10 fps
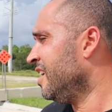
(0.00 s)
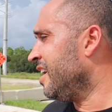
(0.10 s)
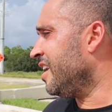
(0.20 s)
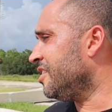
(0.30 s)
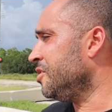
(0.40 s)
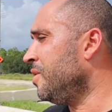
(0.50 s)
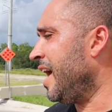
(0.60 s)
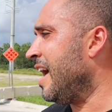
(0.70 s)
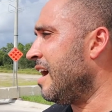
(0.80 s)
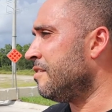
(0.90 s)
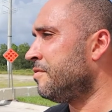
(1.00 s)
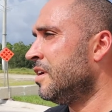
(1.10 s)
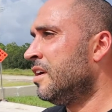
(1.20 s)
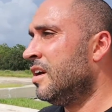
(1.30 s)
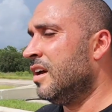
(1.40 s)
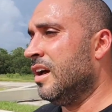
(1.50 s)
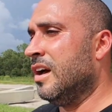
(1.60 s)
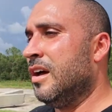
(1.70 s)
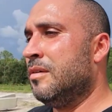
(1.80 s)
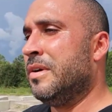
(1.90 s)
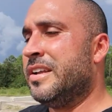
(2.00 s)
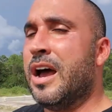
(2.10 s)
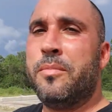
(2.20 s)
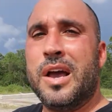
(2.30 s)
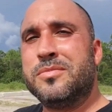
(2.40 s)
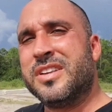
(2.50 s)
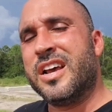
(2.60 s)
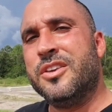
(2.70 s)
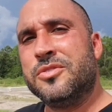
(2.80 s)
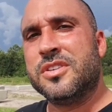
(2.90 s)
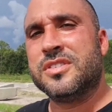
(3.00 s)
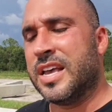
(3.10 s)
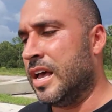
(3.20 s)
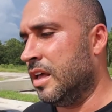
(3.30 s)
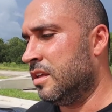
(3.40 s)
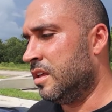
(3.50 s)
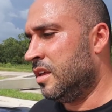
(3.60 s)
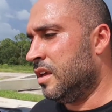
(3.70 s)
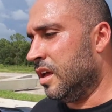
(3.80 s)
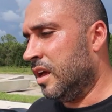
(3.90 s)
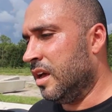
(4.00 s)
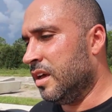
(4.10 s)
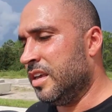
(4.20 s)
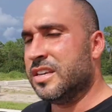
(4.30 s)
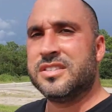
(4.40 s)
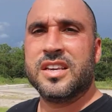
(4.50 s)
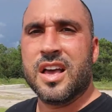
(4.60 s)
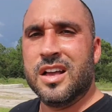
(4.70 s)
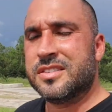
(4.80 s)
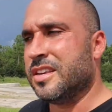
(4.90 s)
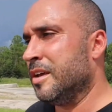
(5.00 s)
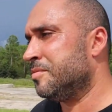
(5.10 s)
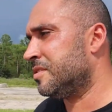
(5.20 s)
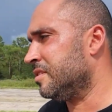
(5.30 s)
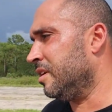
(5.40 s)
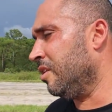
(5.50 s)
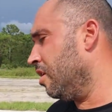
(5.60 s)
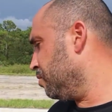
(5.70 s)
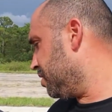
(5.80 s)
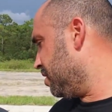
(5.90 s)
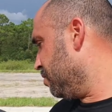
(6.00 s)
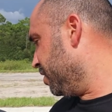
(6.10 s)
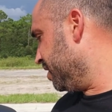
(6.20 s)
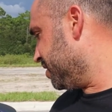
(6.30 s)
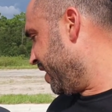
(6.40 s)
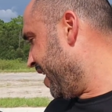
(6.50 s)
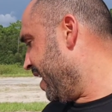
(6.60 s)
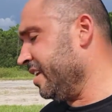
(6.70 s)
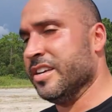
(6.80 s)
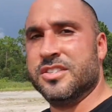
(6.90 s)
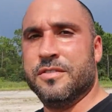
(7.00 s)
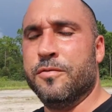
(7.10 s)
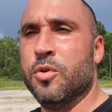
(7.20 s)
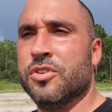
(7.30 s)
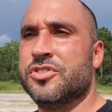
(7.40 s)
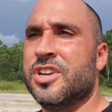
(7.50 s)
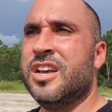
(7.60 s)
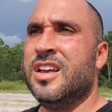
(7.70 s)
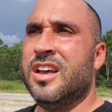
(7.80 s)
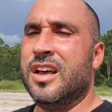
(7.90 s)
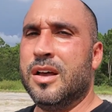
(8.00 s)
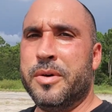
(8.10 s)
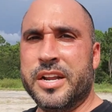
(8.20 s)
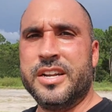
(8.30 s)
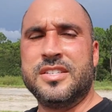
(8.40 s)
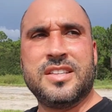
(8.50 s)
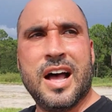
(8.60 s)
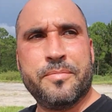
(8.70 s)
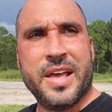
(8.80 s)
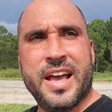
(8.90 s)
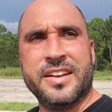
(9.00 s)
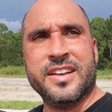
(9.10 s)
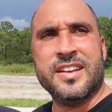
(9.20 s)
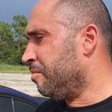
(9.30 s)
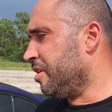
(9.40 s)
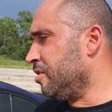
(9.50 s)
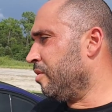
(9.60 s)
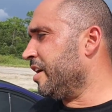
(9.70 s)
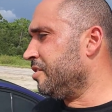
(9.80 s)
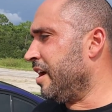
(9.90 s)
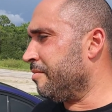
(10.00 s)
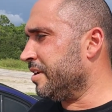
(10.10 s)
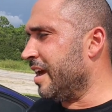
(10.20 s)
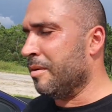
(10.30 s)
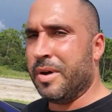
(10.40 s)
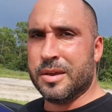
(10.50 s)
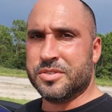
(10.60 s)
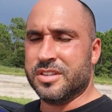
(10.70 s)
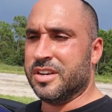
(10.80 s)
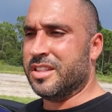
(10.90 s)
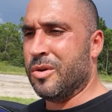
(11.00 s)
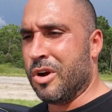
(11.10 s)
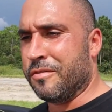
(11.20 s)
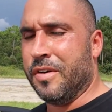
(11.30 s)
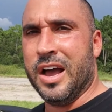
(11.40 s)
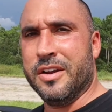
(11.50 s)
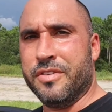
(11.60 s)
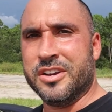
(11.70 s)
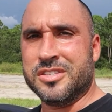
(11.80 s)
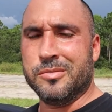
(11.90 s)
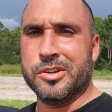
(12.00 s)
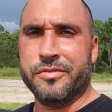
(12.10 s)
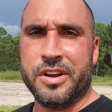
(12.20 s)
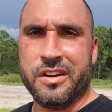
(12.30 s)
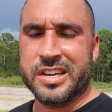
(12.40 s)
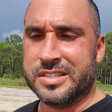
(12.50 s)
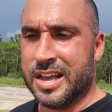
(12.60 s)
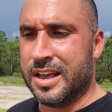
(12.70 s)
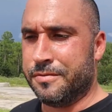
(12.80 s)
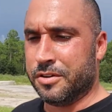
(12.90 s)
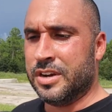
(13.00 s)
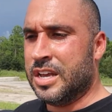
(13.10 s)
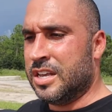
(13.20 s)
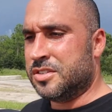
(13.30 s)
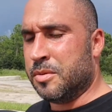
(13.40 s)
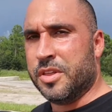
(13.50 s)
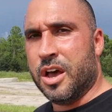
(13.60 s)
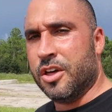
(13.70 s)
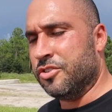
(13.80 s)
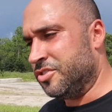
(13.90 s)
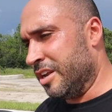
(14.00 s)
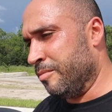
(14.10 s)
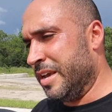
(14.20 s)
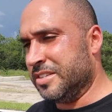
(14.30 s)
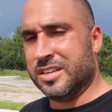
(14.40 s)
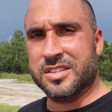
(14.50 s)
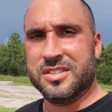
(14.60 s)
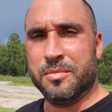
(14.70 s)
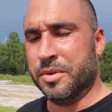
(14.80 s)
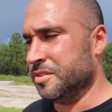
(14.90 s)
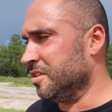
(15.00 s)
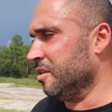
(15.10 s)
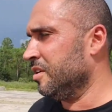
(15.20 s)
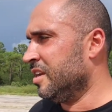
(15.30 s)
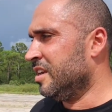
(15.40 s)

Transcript: and I do have my downpipes that I used to sell, ENC Concepts, along with the wheels that I had ENC forged, but I did stop that. But either way, I do have my downpipes in there. They work fine, very similar to VRSF or some of the others that are basically simple. So